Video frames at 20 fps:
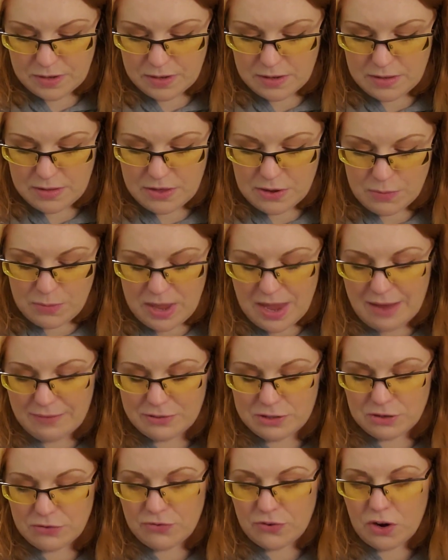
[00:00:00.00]
that we have
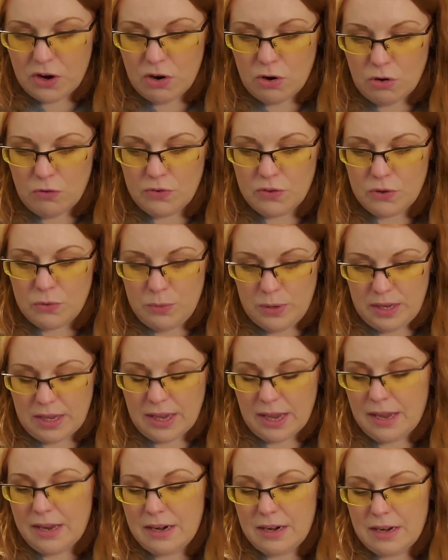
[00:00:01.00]
so far over the
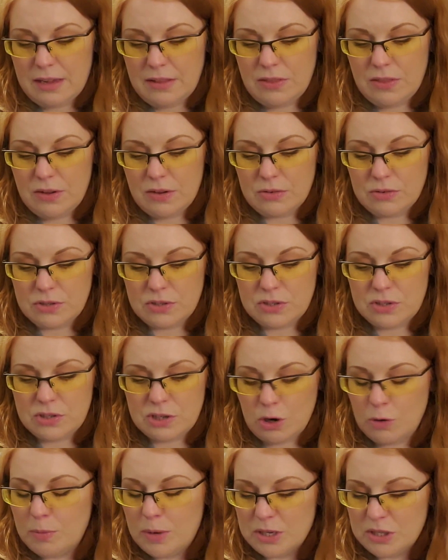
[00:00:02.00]
weekend, and there's
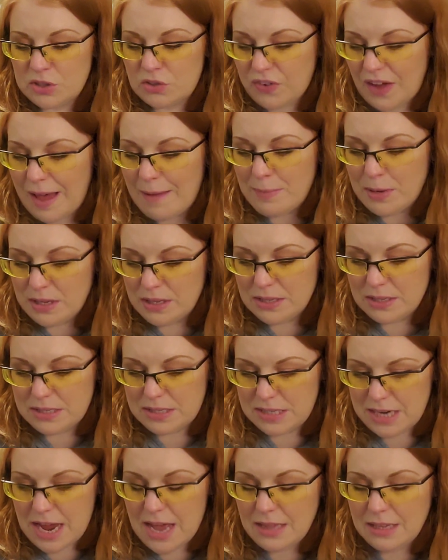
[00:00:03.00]
so much
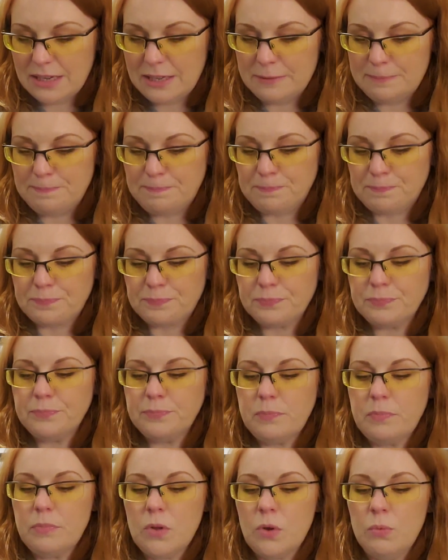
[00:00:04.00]
fabulous talent.
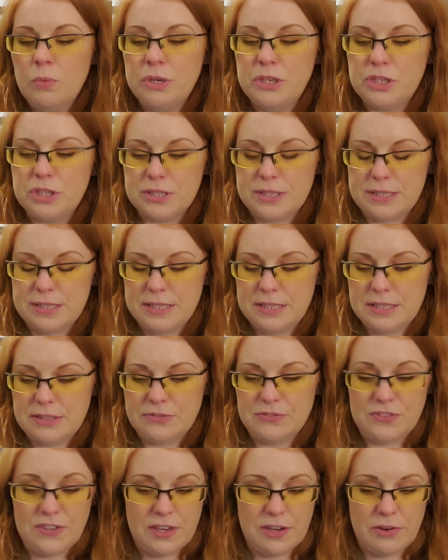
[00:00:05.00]
We just need to
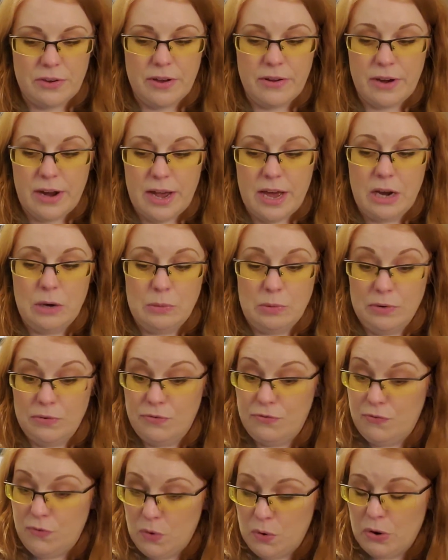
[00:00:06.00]
figure out how to
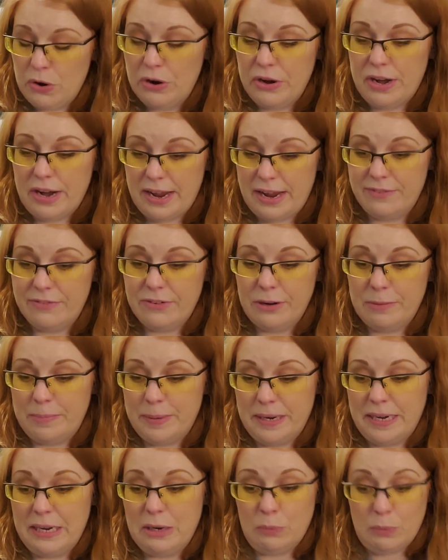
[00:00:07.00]
afford
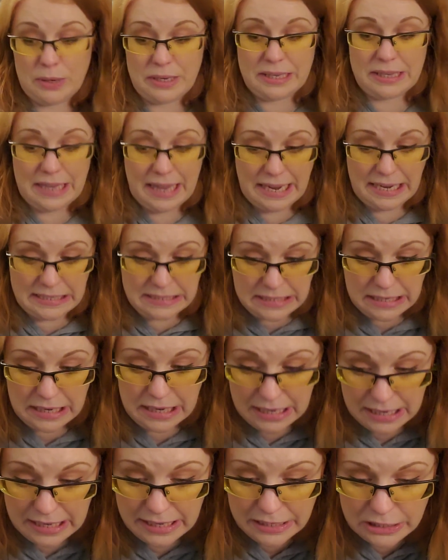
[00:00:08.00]
everybody we'd like to
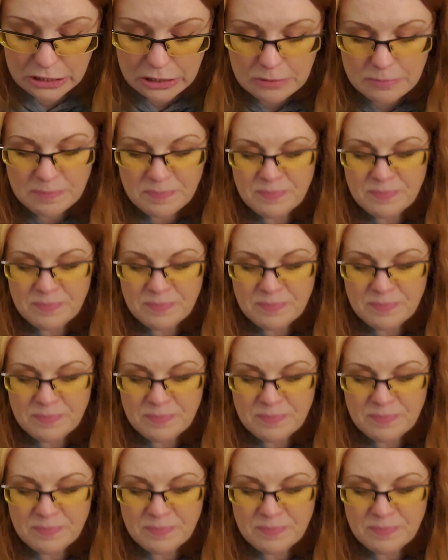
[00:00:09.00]
hire.